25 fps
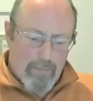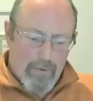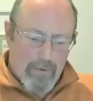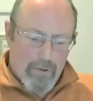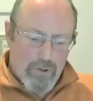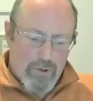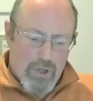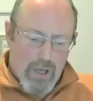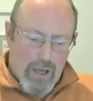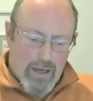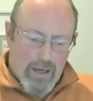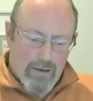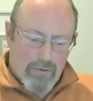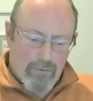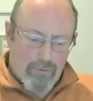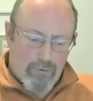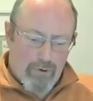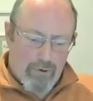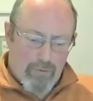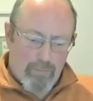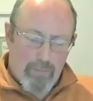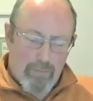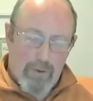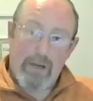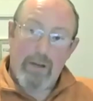taken
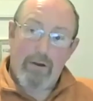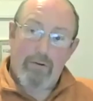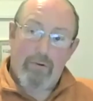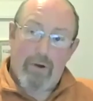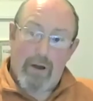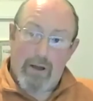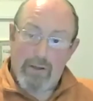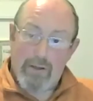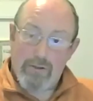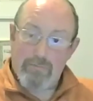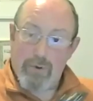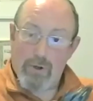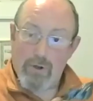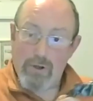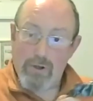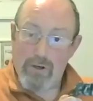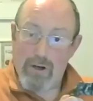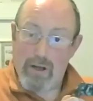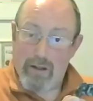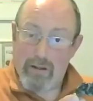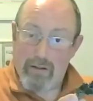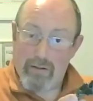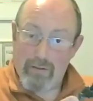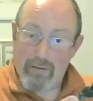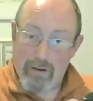from meteorites, much
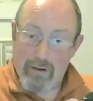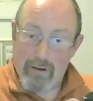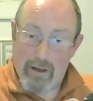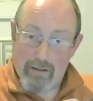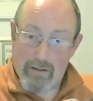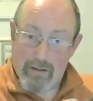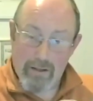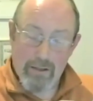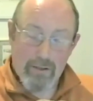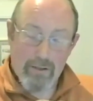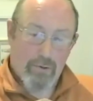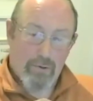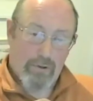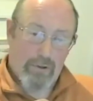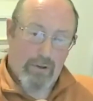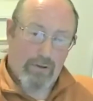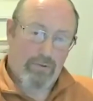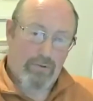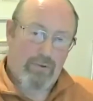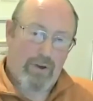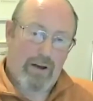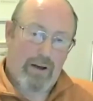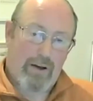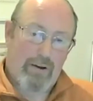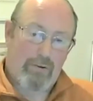like this one that
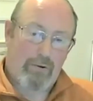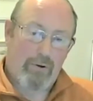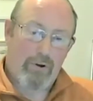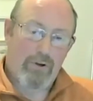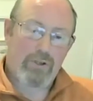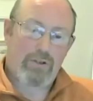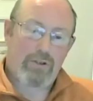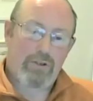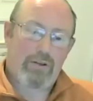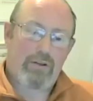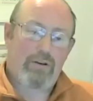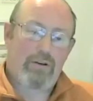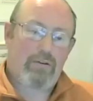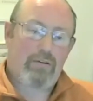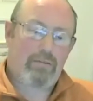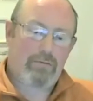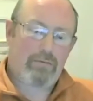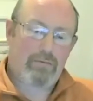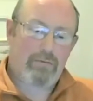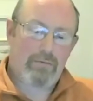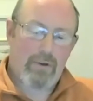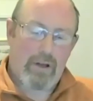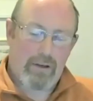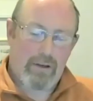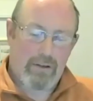fell in Russia in
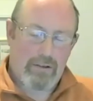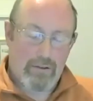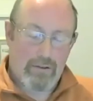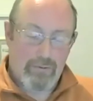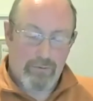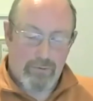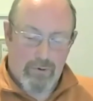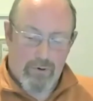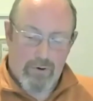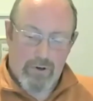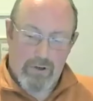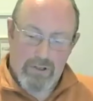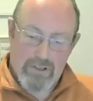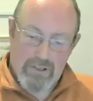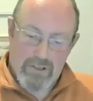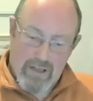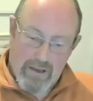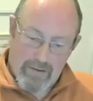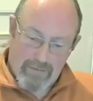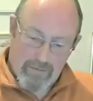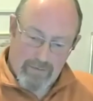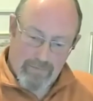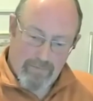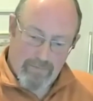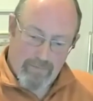
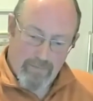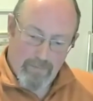1947.